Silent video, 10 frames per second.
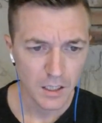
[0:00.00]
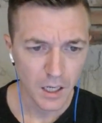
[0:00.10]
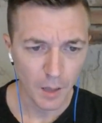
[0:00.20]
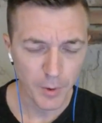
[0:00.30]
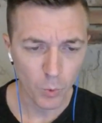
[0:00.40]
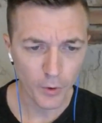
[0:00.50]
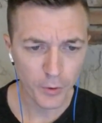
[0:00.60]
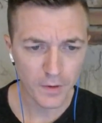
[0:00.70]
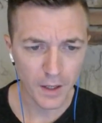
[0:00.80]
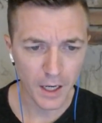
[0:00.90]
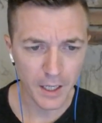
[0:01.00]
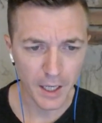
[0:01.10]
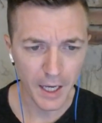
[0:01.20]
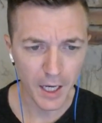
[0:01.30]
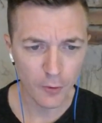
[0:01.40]
mean, one thing that I
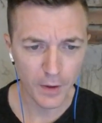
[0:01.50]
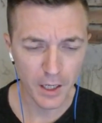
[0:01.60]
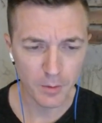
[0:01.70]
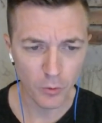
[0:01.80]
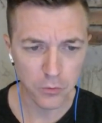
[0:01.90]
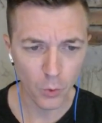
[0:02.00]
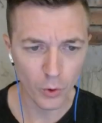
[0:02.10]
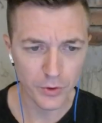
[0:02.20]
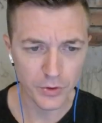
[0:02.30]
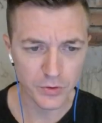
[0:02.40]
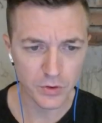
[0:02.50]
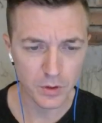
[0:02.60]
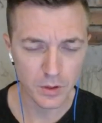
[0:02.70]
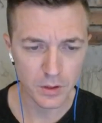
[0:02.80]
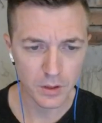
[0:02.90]
have had before is
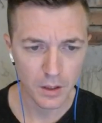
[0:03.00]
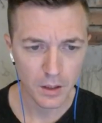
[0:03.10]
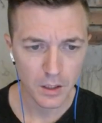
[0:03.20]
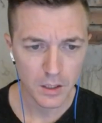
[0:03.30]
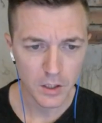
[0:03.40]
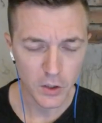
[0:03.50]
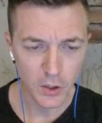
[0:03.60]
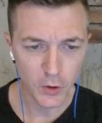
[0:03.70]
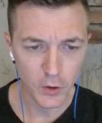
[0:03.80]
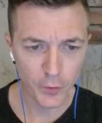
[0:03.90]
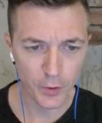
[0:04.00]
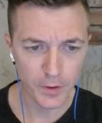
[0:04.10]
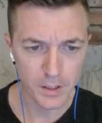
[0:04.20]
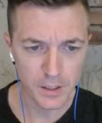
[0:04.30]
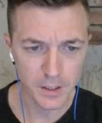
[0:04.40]
if
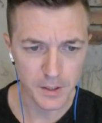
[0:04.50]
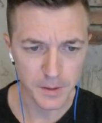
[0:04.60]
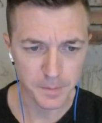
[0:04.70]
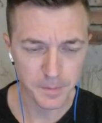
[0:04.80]
the